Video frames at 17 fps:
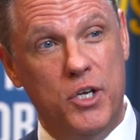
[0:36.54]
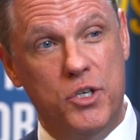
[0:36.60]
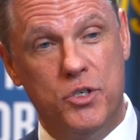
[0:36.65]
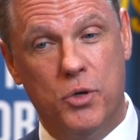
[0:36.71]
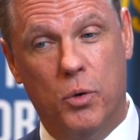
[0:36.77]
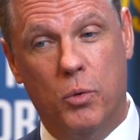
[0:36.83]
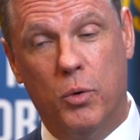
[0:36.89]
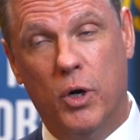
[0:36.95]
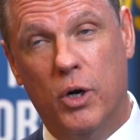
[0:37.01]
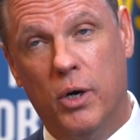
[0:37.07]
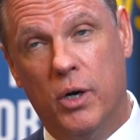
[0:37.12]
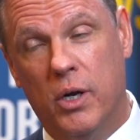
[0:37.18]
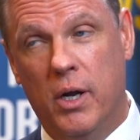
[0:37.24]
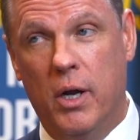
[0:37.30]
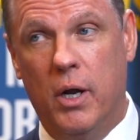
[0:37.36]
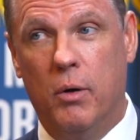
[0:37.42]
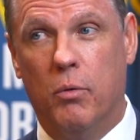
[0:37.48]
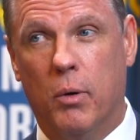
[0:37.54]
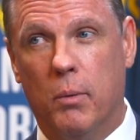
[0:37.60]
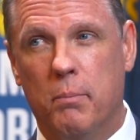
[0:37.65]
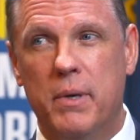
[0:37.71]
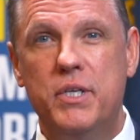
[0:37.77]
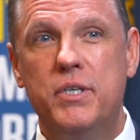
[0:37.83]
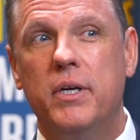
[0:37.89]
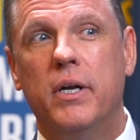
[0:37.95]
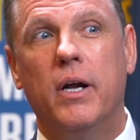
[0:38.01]
So we're
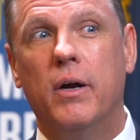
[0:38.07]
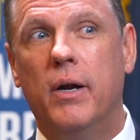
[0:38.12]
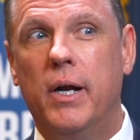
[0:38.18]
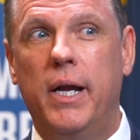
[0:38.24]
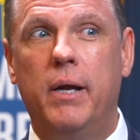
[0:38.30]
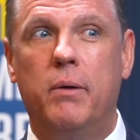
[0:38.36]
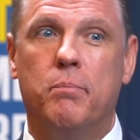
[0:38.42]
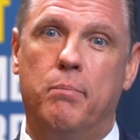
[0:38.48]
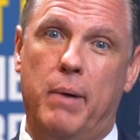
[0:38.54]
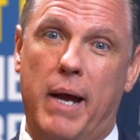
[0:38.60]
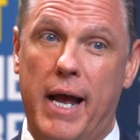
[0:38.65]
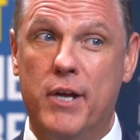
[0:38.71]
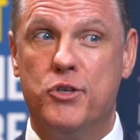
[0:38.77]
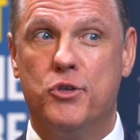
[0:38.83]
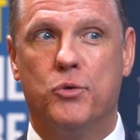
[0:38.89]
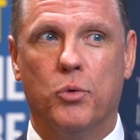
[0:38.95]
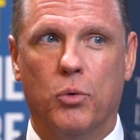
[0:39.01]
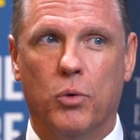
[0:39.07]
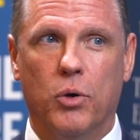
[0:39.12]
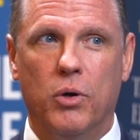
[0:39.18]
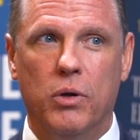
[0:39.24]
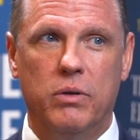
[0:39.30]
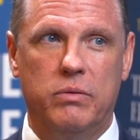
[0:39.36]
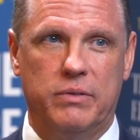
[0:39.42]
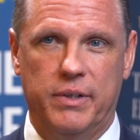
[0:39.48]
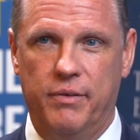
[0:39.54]
missionary,
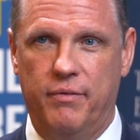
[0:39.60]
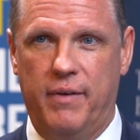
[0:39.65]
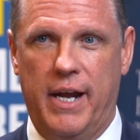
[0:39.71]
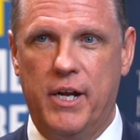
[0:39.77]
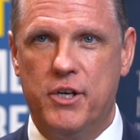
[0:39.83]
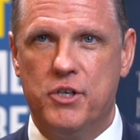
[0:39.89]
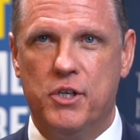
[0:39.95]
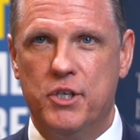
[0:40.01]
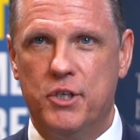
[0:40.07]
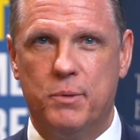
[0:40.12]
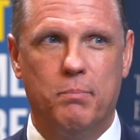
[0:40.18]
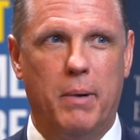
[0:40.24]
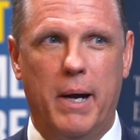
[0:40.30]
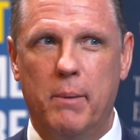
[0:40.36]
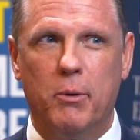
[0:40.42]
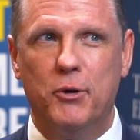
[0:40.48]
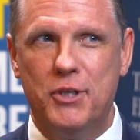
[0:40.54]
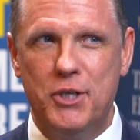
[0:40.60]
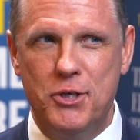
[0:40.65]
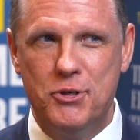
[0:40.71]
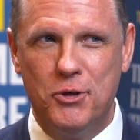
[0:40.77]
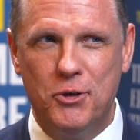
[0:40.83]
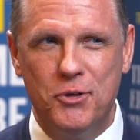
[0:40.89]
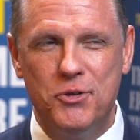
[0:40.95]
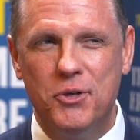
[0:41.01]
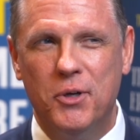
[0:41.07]
pastoral, evangelist, Bible
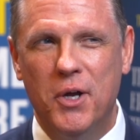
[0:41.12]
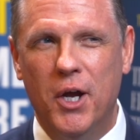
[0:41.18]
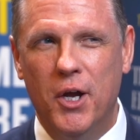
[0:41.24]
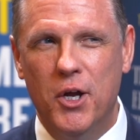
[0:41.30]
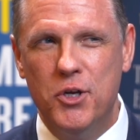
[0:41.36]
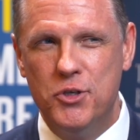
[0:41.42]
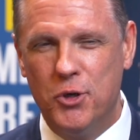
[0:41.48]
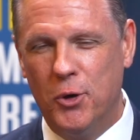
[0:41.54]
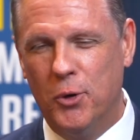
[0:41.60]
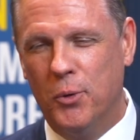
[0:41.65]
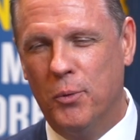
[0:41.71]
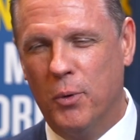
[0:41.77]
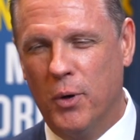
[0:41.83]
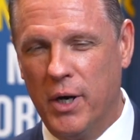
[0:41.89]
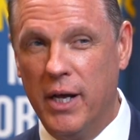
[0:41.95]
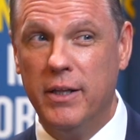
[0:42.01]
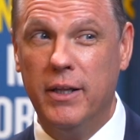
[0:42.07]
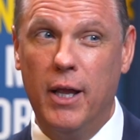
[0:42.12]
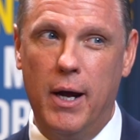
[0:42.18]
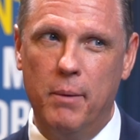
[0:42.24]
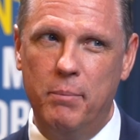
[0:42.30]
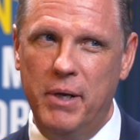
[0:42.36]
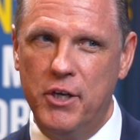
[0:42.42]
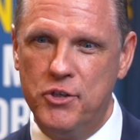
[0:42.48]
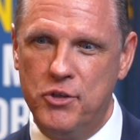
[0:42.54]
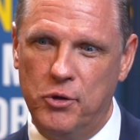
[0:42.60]
teachers. So we're not
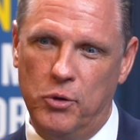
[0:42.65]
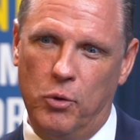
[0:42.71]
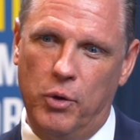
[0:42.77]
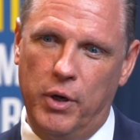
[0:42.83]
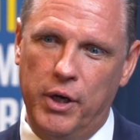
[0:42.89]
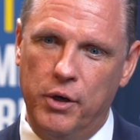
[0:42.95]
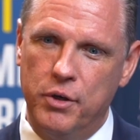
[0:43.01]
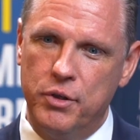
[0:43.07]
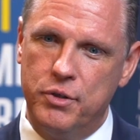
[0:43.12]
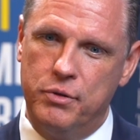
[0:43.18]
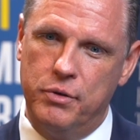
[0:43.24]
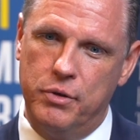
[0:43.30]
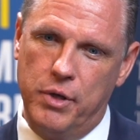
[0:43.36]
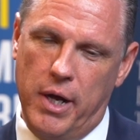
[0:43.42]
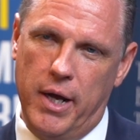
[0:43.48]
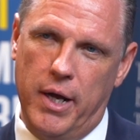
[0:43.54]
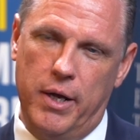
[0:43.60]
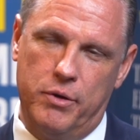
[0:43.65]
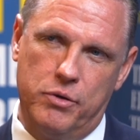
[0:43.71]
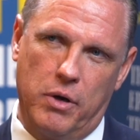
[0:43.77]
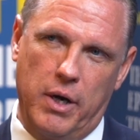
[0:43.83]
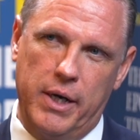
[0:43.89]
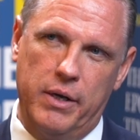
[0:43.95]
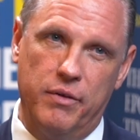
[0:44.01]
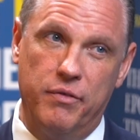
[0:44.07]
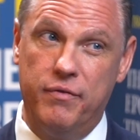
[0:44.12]
lobbyists or lawyers
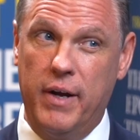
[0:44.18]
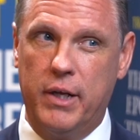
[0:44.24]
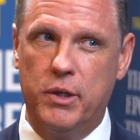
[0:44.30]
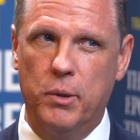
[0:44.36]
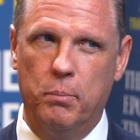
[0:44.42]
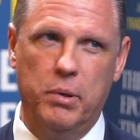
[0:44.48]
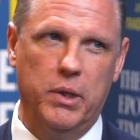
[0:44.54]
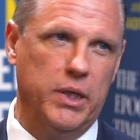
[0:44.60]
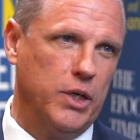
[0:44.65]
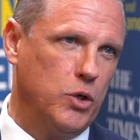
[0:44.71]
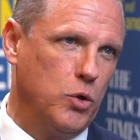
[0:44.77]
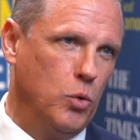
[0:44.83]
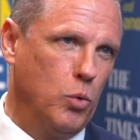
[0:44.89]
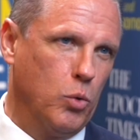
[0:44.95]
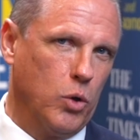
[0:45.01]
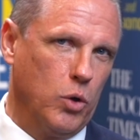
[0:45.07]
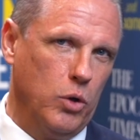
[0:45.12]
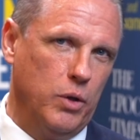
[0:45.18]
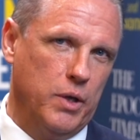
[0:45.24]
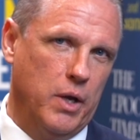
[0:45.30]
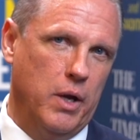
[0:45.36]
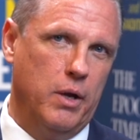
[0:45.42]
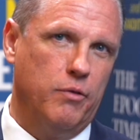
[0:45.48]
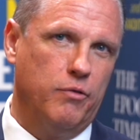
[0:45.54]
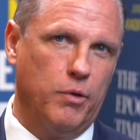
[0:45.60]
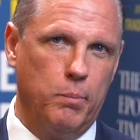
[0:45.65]
trying to affect the political world
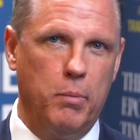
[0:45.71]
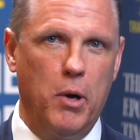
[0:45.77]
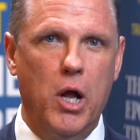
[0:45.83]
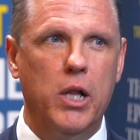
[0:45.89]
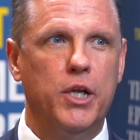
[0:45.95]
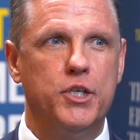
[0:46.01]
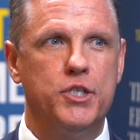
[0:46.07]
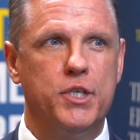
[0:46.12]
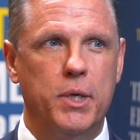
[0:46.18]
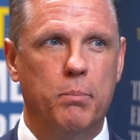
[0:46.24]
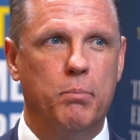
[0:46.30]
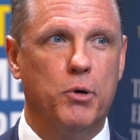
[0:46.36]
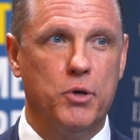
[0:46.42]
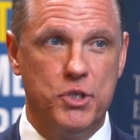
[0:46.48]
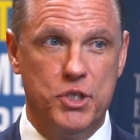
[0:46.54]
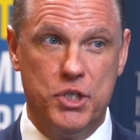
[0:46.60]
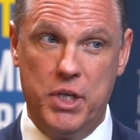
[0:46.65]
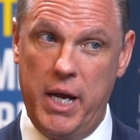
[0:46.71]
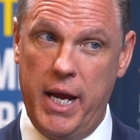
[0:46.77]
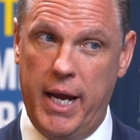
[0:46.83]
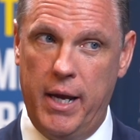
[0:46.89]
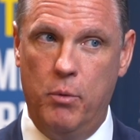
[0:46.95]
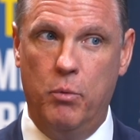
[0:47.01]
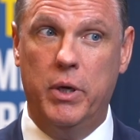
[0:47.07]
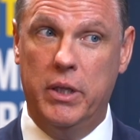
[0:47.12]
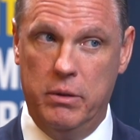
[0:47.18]
for policy per
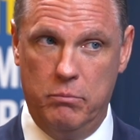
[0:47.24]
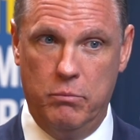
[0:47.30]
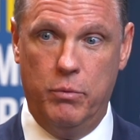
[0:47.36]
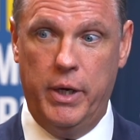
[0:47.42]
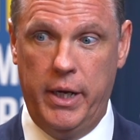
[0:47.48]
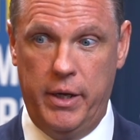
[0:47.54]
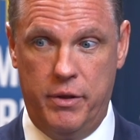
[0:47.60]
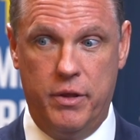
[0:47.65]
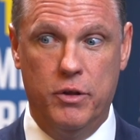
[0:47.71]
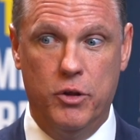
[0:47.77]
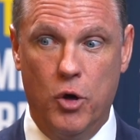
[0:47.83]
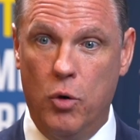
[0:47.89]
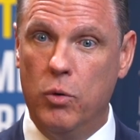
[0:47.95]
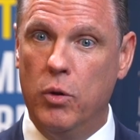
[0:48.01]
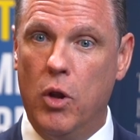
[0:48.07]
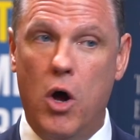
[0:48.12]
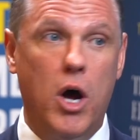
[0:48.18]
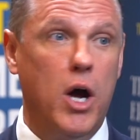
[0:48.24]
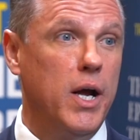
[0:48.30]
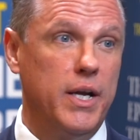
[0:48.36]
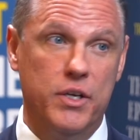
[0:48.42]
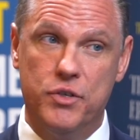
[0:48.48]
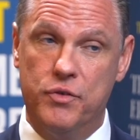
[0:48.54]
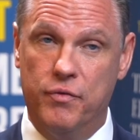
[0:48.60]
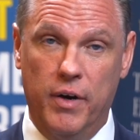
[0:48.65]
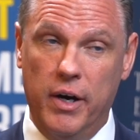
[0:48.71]
se. We know law
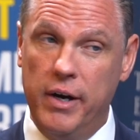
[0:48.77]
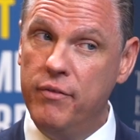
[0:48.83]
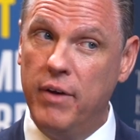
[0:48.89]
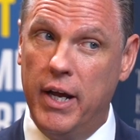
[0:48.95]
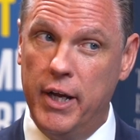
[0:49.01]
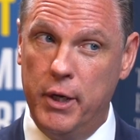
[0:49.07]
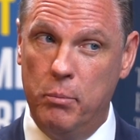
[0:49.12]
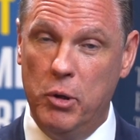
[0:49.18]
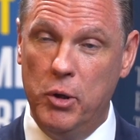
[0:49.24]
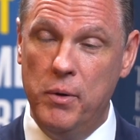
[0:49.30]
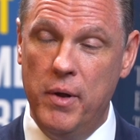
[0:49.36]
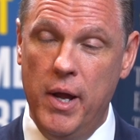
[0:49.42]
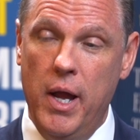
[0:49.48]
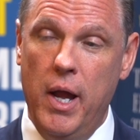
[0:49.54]
is very valuable,